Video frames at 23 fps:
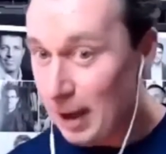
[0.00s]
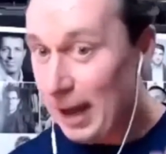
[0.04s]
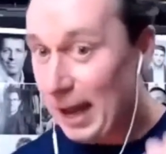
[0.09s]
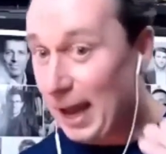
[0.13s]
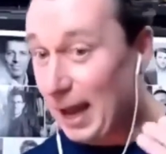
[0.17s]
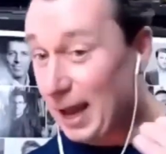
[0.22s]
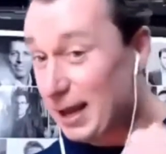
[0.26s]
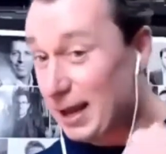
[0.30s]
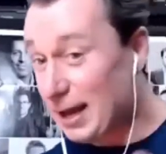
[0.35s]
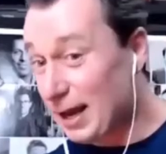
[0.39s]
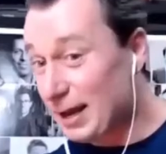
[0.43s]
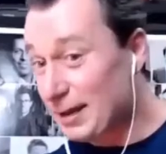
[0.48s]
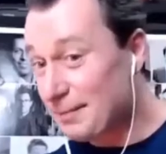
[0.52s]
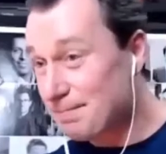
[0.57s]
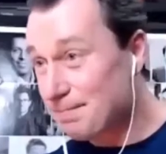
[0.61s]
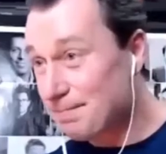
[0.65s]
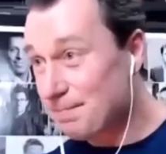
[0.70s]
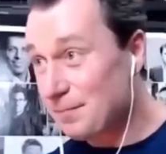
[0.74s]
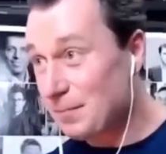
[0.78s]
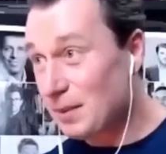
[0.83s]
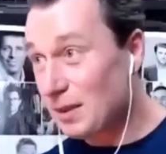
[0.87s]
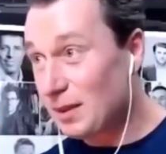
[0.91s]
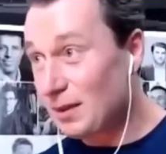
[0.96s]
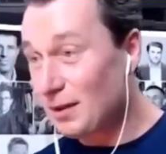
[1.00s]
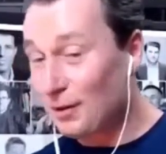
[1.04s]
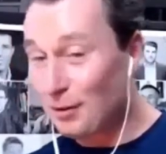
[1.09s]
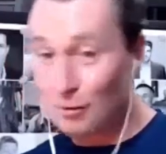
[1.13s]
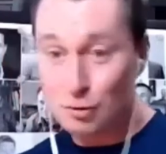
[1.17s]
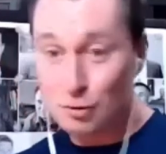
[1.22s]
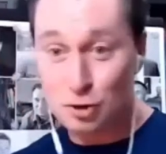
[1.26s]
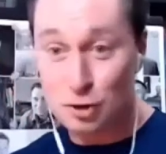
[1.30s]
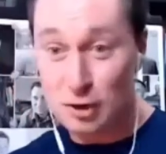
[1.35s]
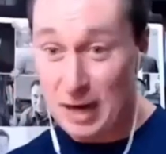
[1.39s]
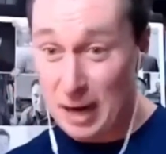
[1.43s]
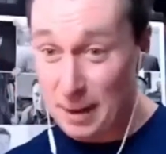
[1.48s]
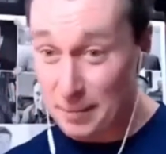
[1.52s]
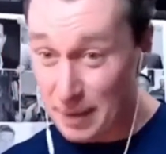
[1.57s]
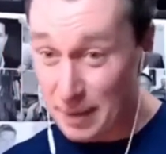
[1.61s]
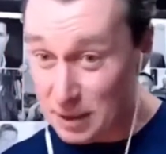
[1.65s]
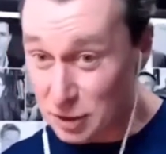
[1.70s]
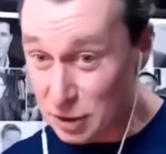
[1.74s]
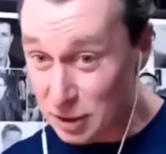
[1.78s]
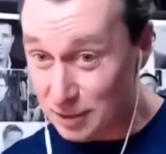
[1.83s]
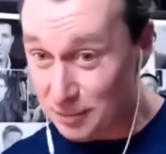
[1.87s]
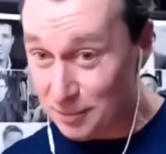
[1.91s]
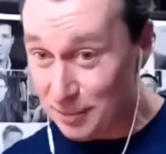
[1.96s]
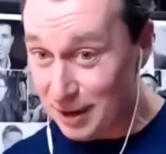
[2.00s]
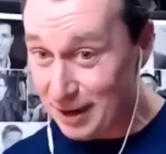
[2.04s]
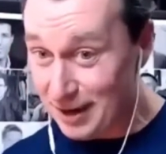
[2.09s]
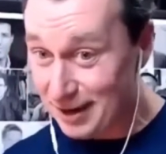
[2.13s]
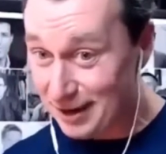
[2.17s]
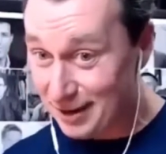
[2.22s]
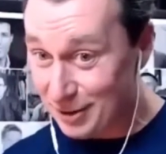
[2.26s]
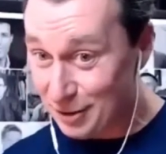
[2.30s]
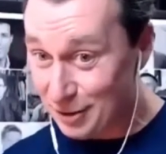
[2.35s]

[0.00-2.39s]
And should I mention my